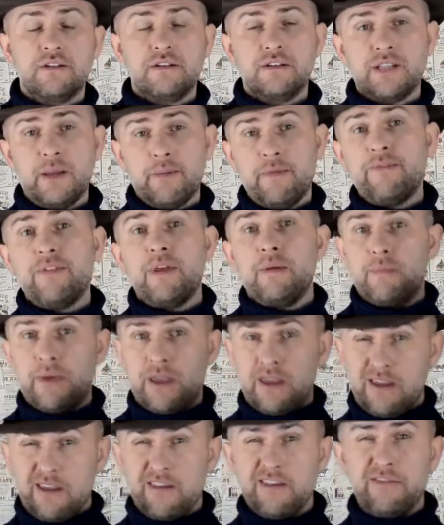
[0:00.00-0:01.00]
Some of them
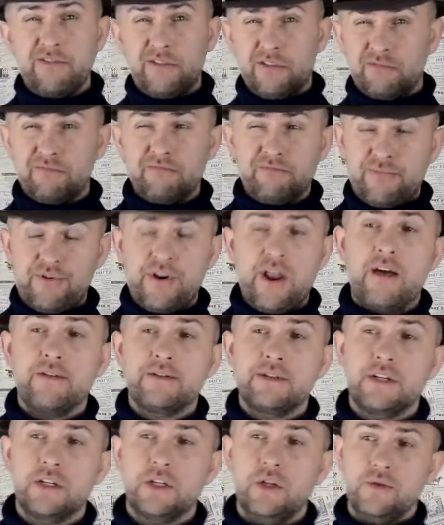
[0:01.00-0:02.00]
may even
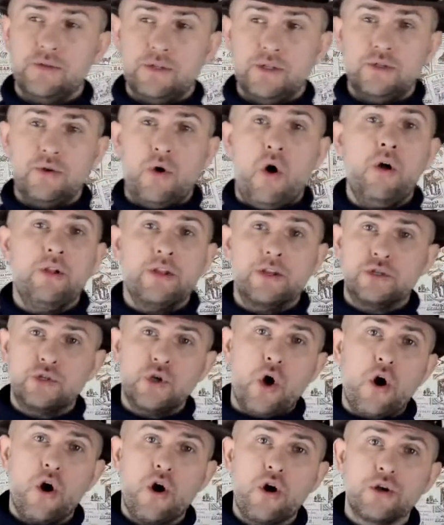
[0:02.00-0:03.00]
pronounce it closer to all, like
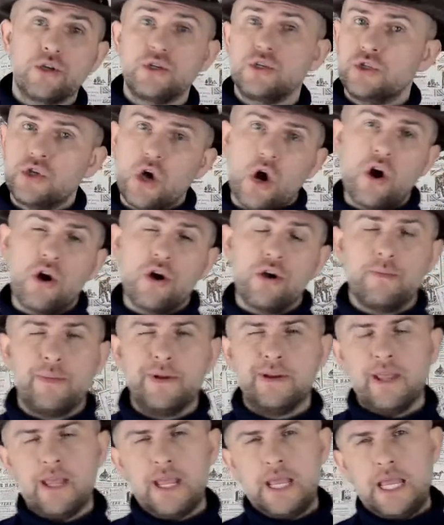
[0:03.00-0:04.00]
chart, chart,
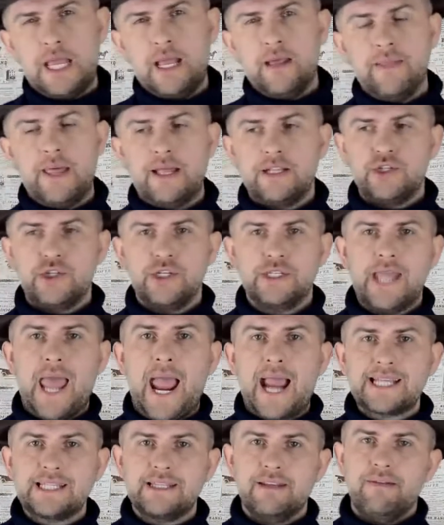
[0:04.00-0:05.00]
but that's just
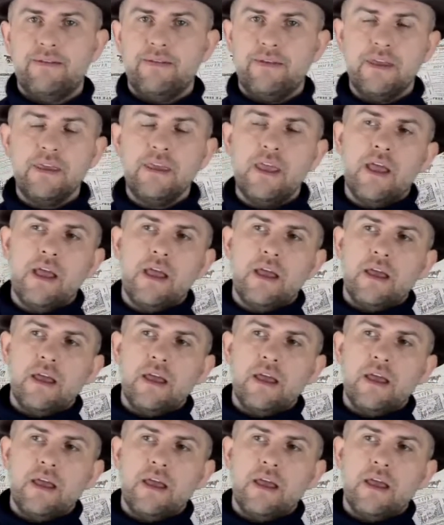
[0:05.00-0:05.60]
accent thing.